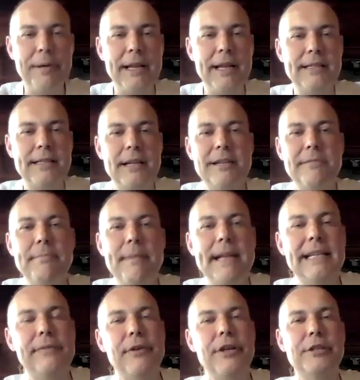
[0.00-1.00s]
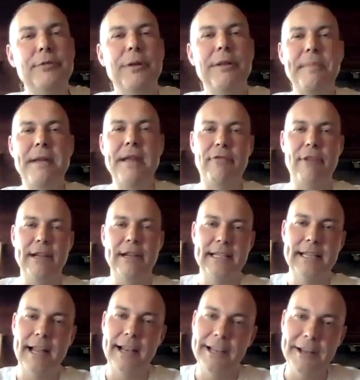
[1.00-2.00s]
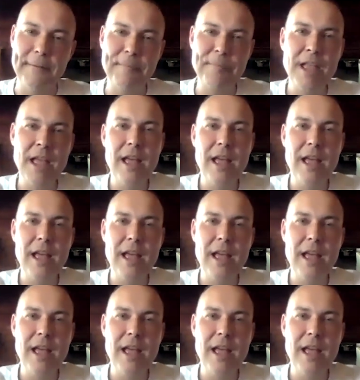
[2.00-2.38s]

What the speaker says: You've been listening to Metaverse with me, Francis Hellier.